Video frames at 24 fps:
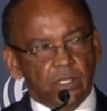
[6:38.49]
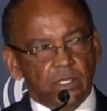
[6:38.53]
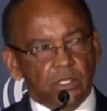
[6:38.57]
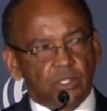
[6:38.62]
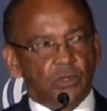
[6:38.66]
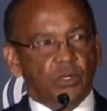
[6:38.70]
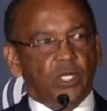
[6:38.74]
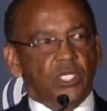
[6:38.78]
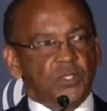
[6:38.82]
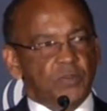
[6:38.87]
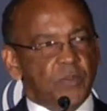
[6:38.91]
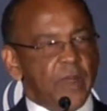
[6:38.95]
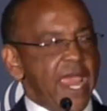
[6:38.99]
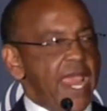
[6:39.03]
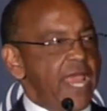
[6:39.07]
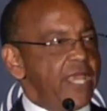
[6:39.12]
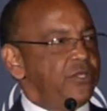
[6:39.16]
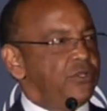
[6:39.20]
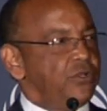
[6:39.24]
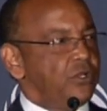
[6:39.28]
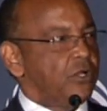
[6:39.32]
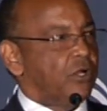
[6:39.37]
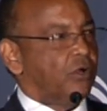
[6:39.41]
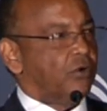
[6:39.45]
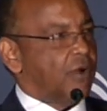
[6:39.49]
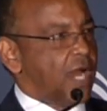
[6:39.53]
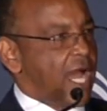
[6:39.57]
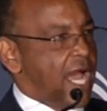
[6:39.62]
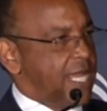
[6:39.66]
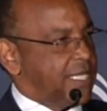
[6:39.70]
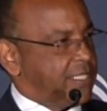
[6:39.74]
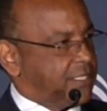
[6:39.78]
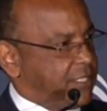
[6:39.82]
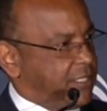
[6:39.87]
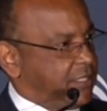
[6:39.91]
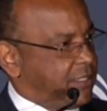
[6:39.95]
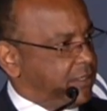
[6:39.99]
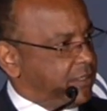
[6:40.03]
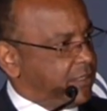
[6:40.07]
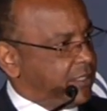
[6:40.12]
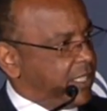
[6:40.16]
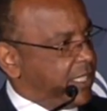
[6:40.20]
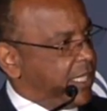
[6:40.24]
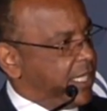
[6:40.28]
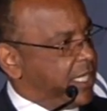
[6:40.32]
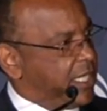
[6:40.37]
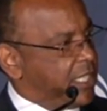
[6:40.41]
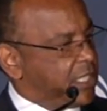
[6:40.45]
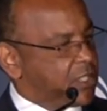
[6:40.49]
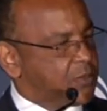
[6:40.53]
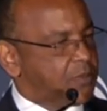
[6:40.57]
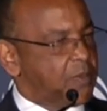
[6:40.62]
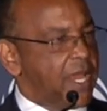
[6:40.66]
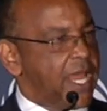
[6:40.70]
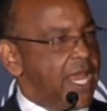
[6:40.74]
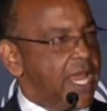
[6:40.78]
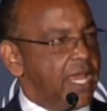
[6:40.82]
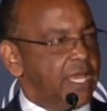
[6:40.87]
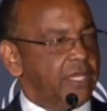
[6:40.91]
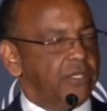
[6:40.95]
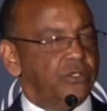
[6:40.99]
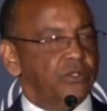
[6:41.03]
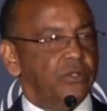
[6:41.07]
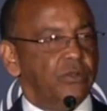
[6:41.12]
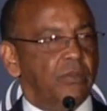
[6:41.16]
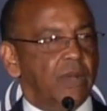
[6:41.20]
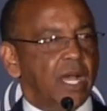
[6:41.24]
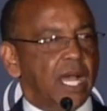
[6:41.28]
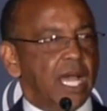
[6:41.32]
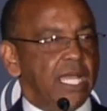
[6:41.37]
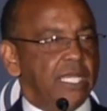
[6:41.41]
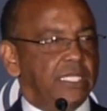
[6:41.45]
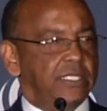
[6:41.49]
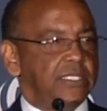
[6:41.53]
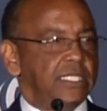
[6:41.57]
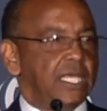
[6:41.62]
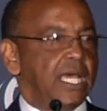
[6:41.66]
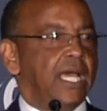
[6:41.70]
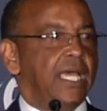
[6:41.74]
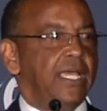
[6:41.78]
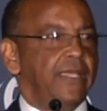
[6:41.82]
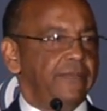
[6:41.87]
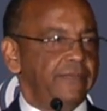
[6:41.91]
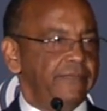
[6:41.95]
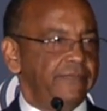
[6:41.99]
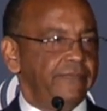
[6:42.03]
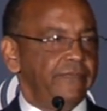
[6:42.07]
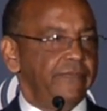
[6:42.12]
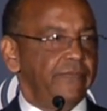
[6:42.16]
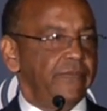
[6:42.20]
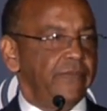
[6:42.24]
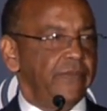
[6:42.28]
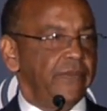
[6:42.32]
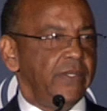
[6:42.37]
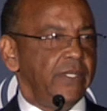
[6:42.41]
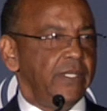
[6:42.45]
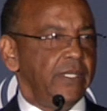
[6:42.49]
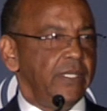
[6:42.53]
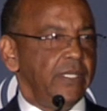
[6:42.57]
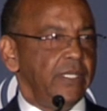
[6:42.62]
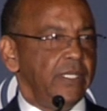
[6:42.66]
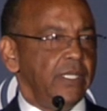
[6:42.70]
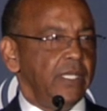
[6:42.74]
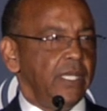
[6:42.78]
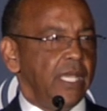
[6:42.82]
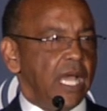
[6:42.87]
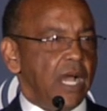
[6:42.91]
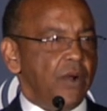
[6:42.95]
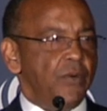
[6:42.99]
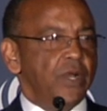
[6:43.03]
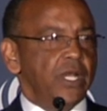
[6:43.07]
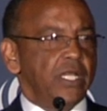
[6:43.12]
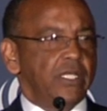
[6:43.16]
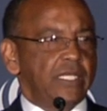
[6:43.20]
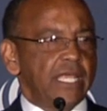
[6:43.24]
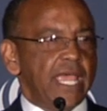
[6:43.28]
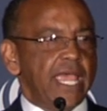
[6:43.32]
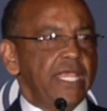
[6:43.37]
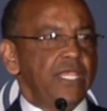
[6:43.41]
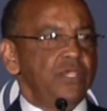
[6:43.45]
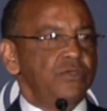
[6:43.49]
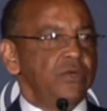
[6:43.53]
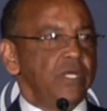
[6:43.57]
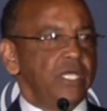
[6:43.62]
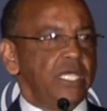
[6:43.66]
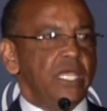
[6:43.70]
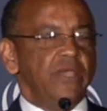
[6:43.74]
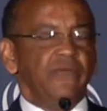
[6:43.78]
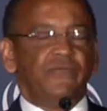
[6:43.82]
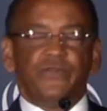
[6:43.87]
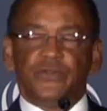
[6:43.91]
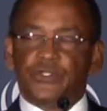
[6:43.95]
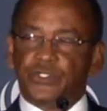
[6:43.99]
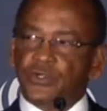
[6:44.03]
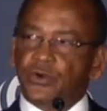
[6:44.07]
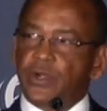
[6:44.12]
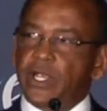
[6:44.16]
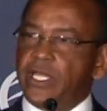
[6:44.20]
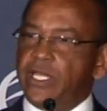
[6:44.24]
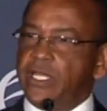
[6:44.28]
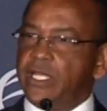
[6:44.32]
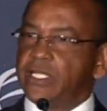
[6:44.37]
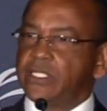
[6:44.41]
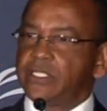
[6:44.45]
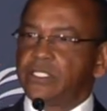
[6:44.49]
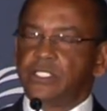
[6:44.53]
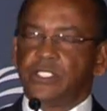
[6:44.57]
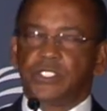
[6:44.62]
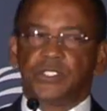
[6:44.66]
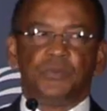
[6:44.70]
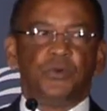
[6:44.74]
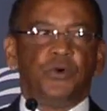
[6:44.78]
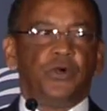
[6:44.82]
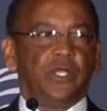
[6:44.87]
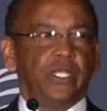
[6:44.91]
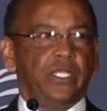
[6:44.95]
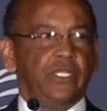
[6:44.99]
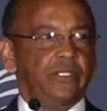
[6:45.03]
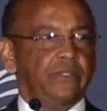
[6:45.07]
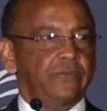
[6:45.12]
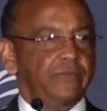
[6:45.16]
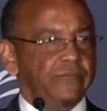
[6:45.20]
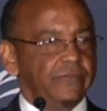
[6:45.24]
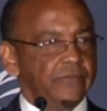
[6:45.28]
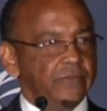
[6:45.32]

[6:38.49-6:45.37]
So expand your horizon and expand your mind's eye. I want to thank you again for joining us this morning.